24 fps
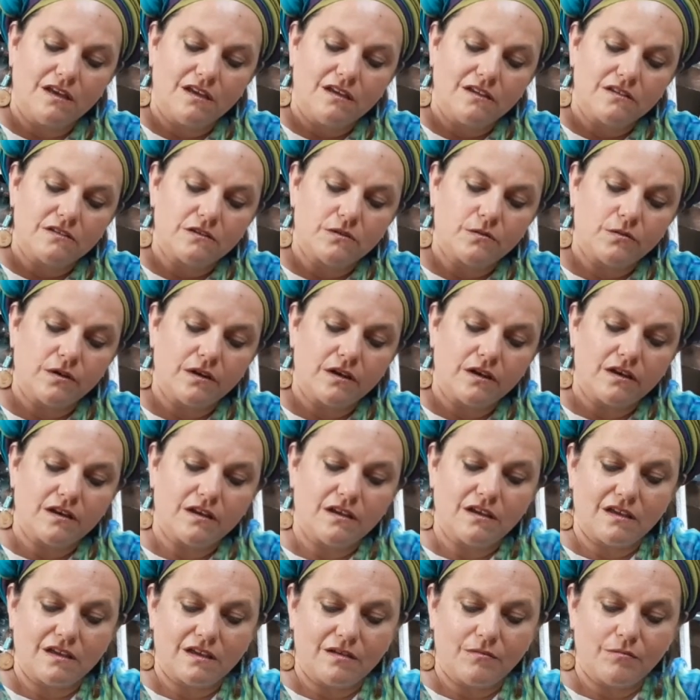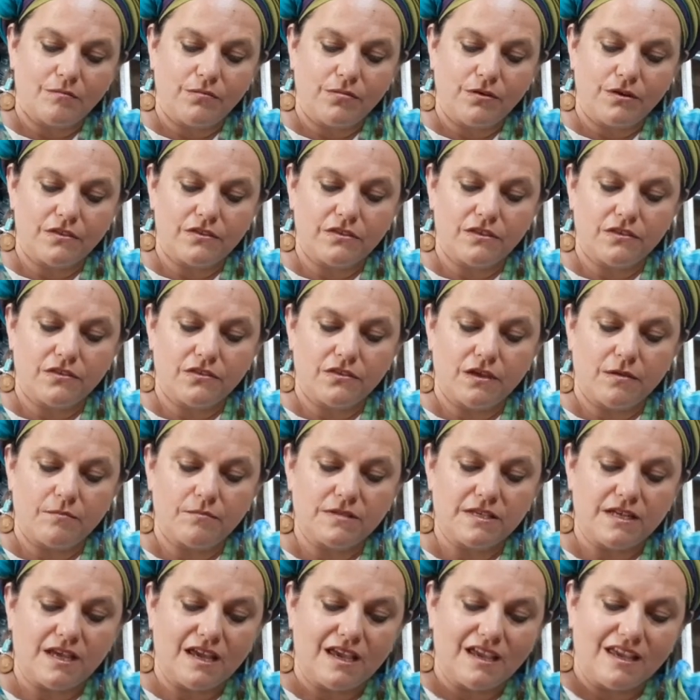So we're going to put the
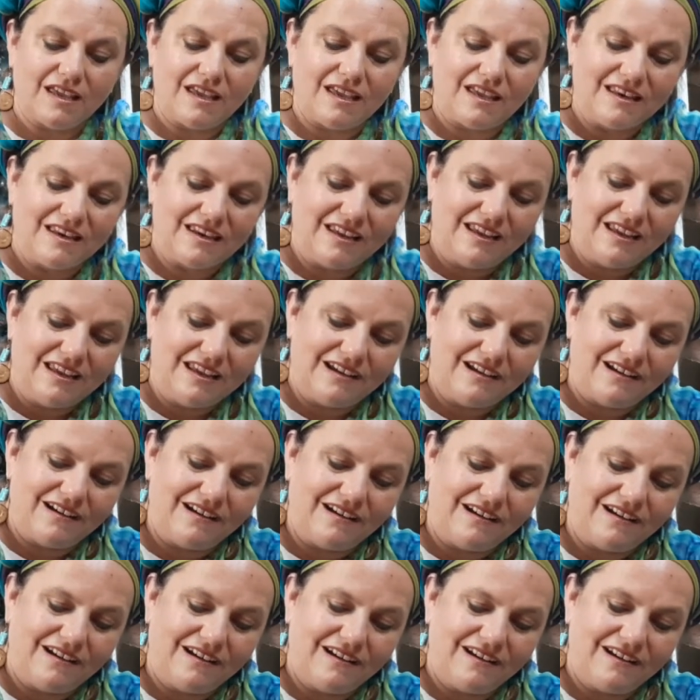thumbtack in here.